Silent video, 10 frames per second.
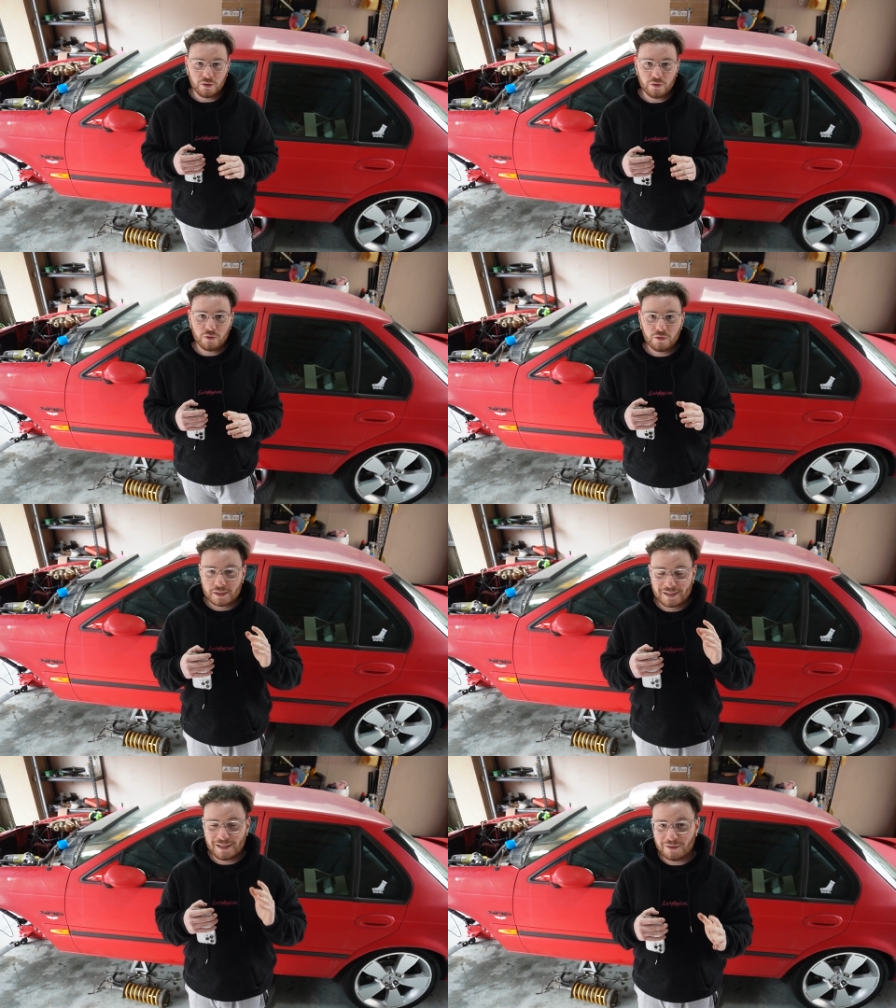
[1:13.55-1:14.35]
You
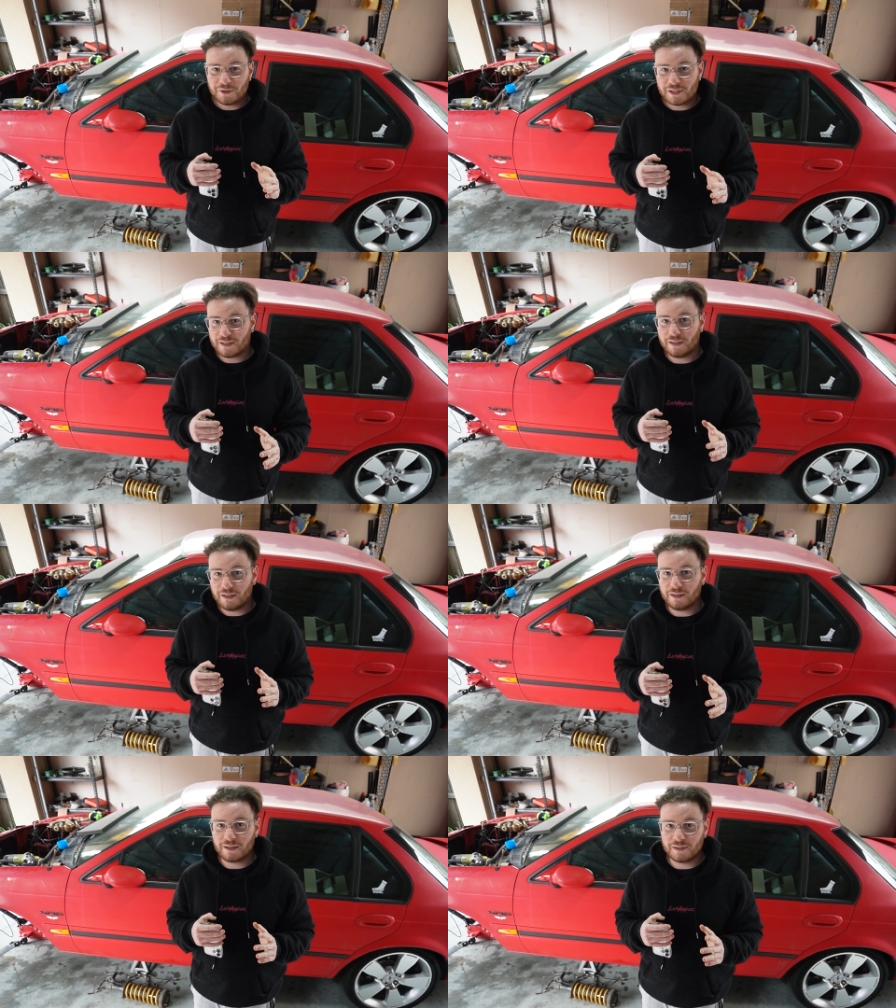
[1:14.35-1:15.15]
seriously
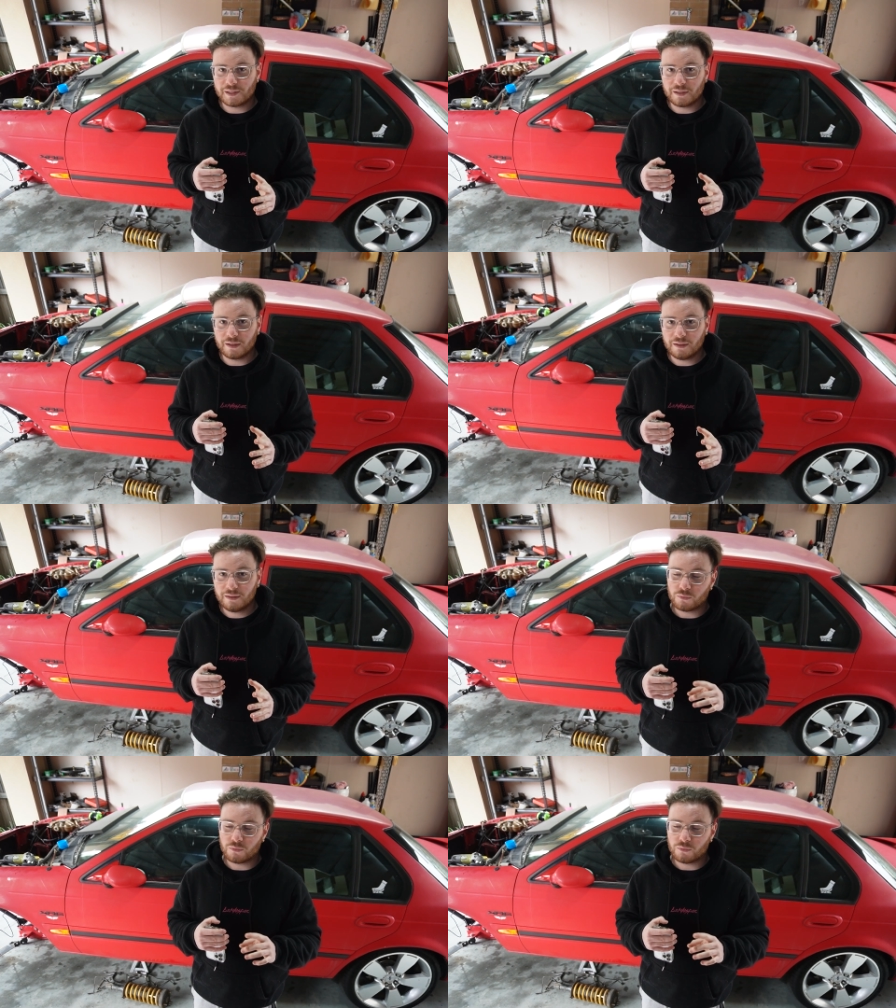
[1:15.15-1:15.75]
need to consider